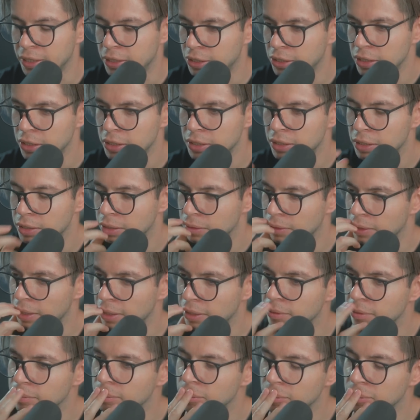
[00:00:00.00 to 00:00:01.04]
just
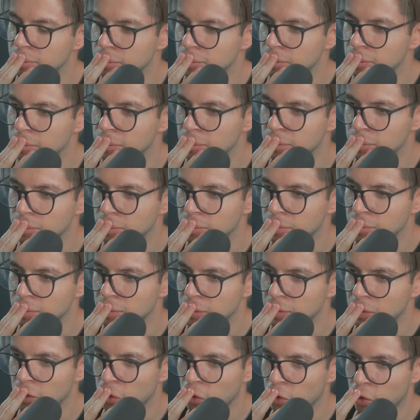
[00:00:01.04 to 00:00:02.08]
like
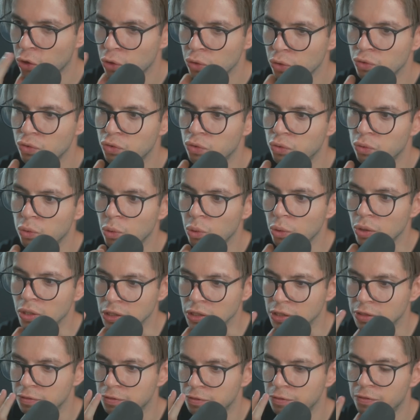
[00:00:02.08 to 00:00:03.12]
her
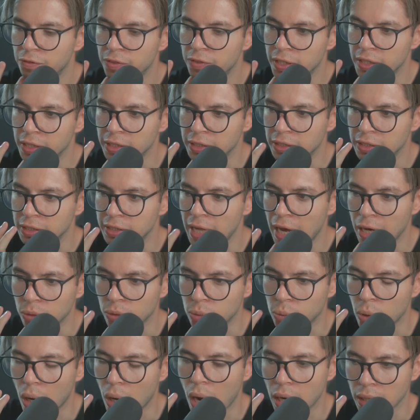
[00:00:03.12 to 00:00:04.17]
voice fits
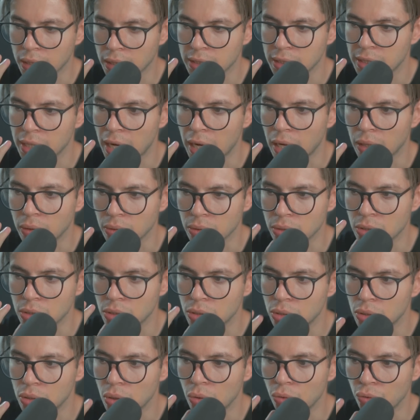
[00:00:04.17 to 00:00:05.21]
that rock sound
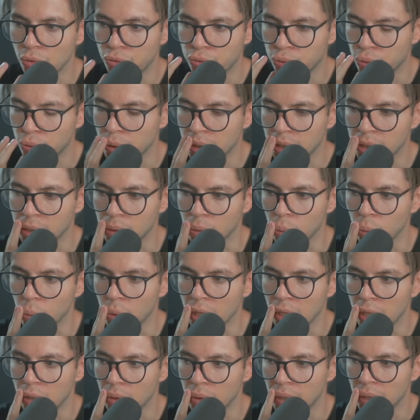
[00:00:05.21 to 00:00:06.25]
so freaking
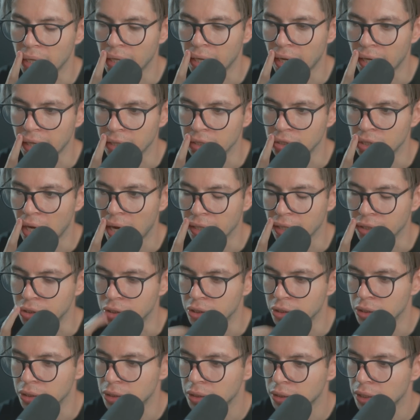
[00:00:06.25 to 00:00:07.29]
well, and I
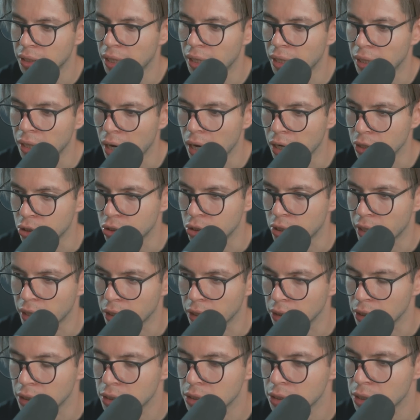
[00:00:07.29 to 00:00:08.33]
just cannot shake
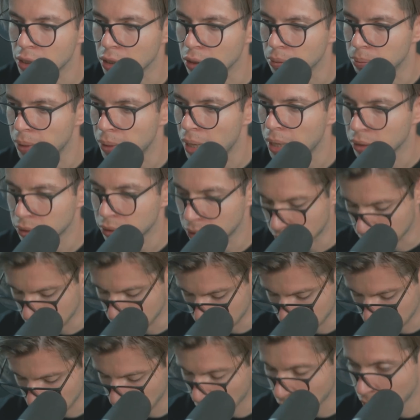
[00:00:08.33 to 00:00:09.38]
it. Let's take it back to
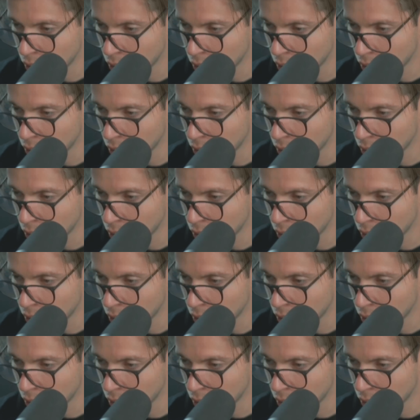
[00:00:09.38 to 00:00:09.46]
this